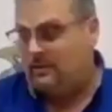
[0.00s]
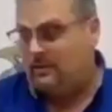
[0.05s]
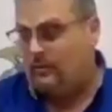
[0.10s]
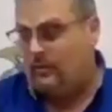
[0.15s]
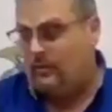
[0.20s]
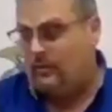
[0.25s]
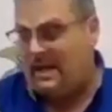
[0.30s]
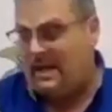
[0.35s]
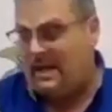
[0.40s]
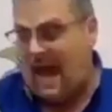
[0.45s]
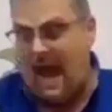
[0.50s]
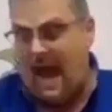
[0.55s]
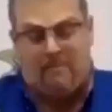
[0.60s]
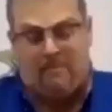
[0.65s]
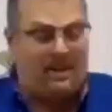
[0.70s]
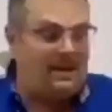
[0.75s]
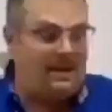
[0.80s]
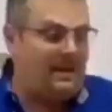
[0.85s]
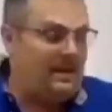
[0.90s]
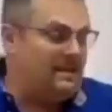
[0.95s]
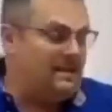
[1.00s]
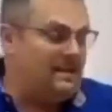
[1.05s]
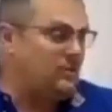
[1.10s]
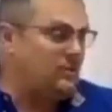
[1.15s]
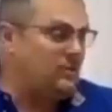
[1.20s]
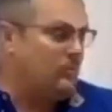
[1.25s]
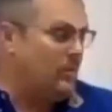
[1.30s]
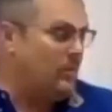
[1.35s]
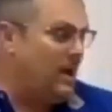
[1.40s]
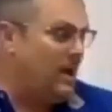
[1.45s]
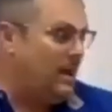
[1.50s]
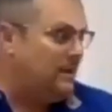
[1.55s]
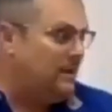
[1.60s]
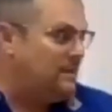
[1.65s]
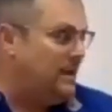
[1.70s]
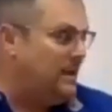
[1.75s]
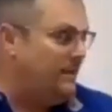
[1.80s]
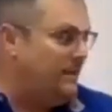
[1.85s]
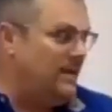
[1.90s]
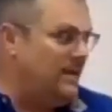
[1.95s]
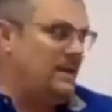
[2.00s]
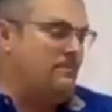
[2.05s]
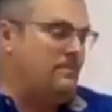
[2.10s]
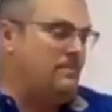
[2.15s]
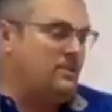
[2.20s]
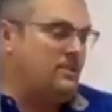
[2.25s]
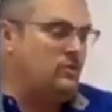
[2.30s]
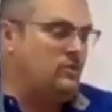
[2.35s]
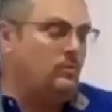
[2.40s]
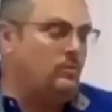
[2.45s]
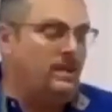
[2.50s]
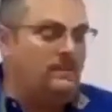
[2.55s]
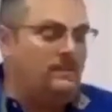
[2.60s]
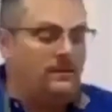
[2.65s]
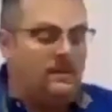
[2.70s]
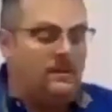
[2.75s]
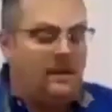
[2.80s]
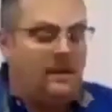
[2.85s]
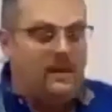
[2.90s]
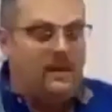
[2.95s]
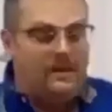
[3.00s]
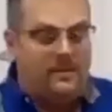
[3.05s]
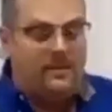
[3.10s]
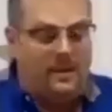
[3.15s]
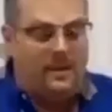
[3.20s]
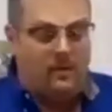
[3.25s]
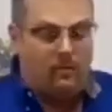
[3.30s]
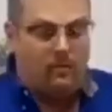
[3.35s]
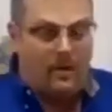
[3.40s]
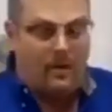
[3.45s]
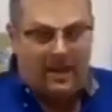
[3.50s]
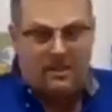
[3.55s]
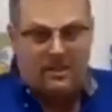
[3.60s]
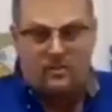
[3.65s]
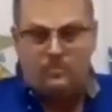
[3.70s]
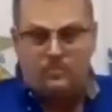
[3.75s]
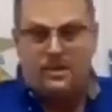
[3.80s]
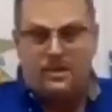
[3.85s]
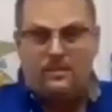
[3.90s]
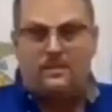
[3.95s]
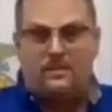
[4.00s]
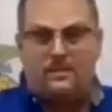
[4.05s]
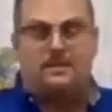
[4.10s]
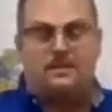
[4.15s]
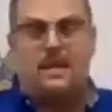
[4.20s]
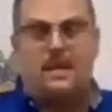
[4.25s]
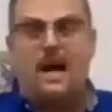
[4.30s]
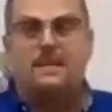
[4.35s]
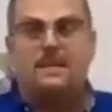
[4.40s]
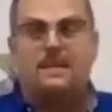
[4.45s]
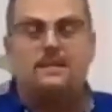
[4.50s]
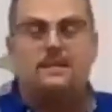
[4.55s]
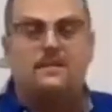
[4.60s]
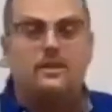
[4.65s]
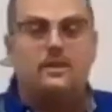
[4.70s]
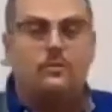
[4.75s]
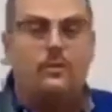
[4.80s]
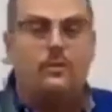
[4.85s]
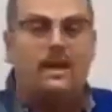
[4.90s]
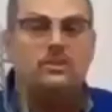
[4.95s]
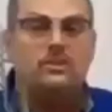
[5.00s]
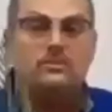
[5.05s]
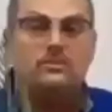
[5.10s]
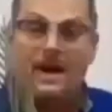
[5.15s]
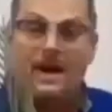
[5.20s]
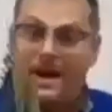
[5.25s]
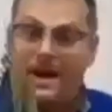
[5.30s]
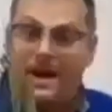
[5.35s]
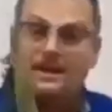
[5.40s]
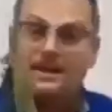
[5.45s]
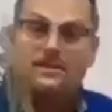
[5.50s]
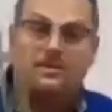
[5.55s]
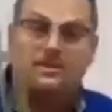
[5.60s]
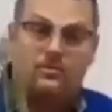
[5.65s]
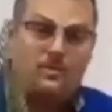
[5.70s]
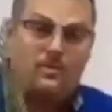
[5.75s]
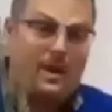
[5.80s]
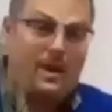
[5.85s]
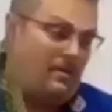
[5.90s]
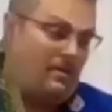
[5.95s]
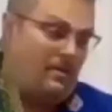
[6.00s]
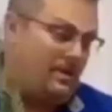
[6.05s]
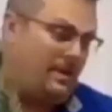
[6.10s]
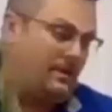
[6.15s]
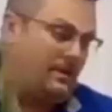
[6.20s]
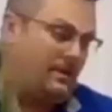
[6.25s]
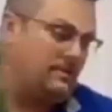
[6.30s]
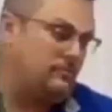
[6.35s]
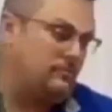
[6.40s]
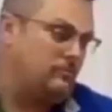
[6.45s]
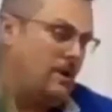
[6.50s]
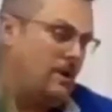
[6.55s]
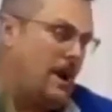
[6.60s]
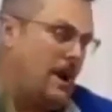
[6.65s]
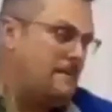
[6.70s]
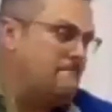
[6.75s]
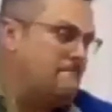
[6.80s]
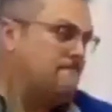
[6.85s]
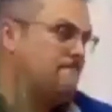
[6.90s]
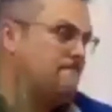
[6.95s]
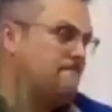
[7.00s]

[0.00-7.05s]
Recapping, it's the relativity between the arrangement, the size of the arrangement, and its surroundings, okay?